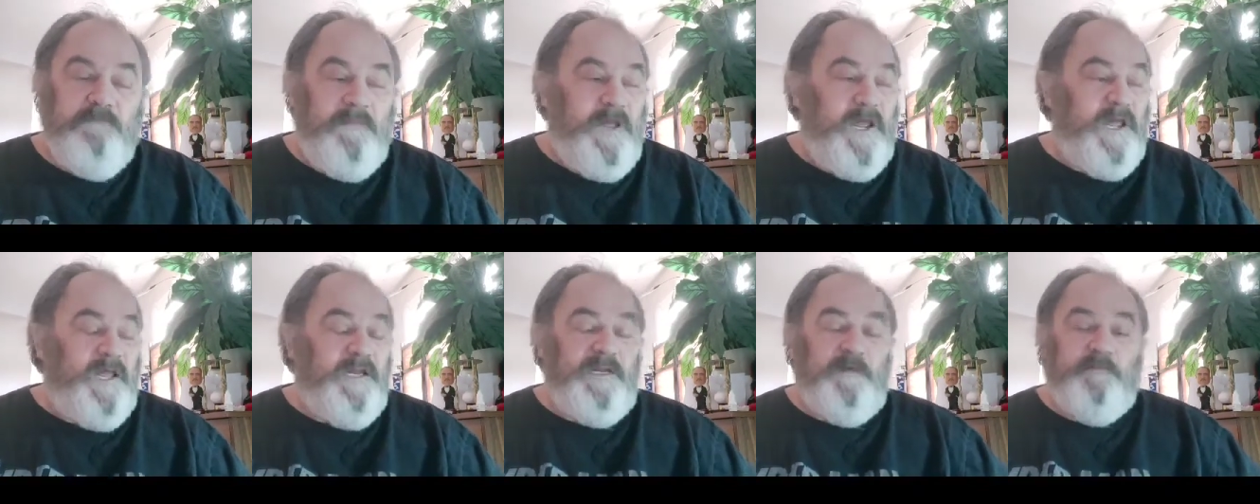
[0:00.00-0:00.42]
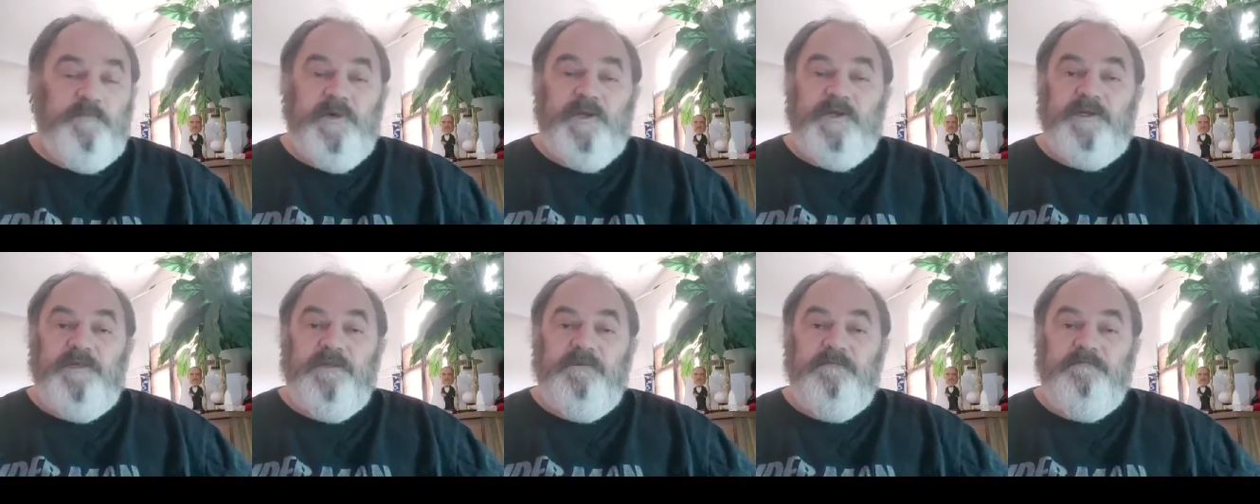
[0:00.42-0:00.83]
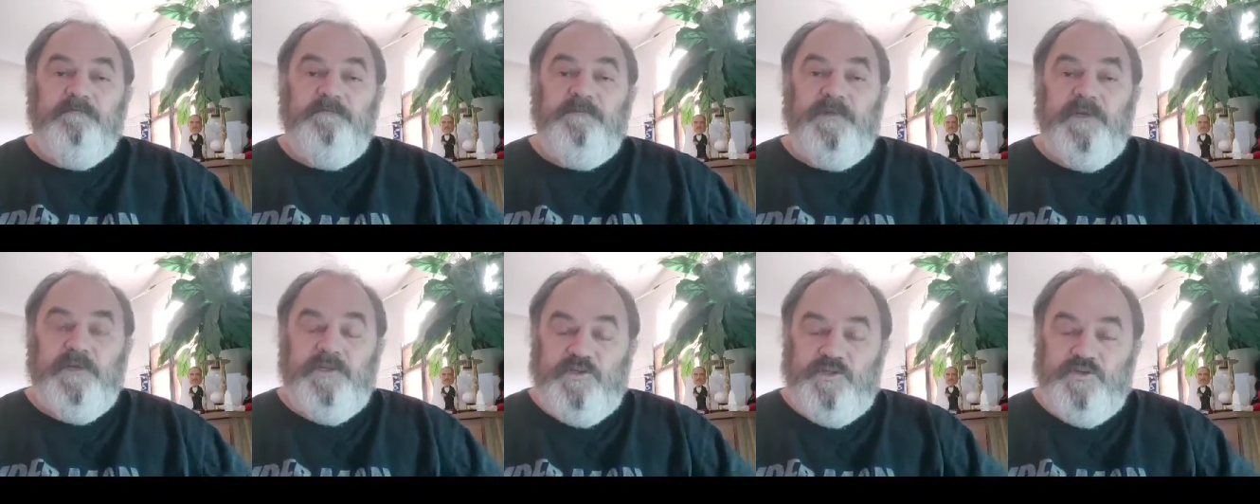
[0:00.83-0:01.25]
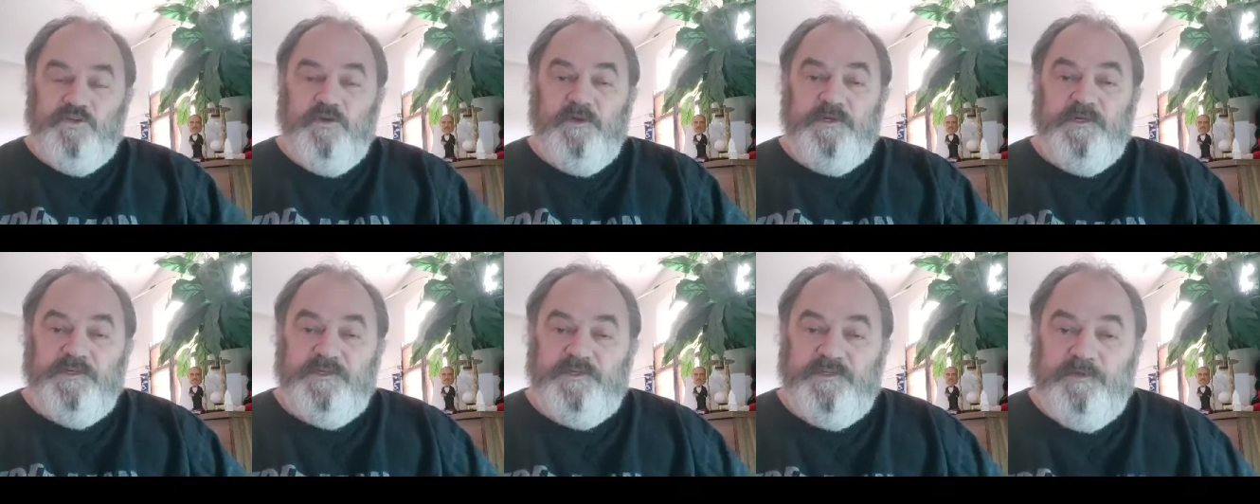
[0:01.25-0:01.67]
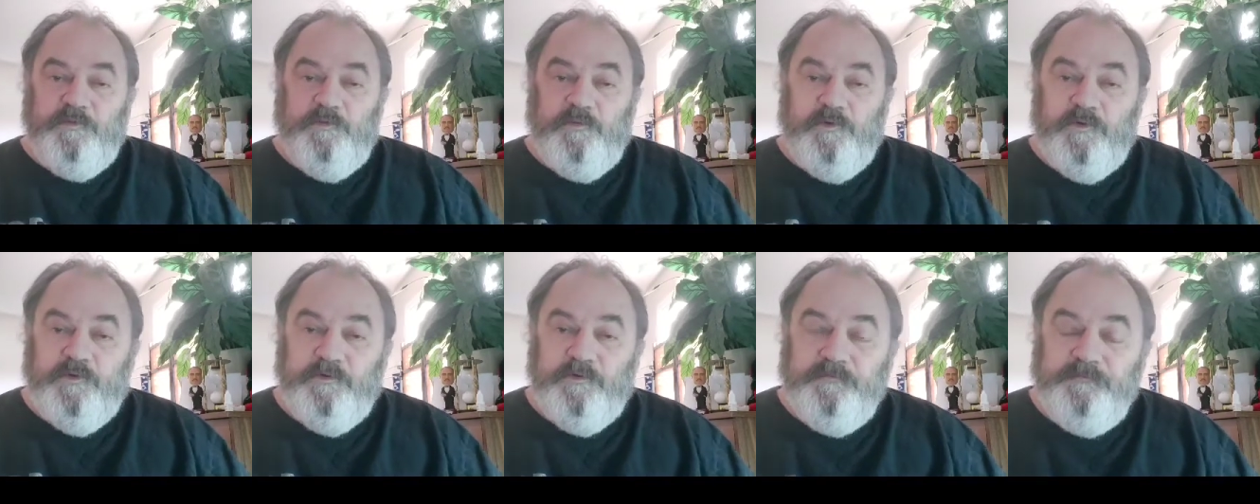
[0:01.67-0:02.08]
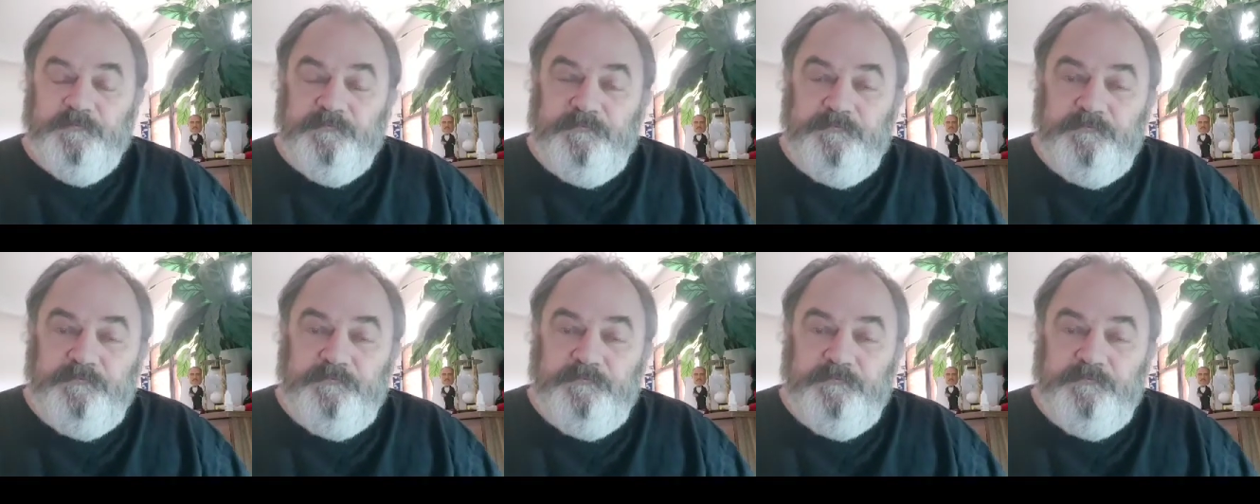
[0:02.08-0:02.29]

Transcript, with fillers: Anybody can join us tomorrow.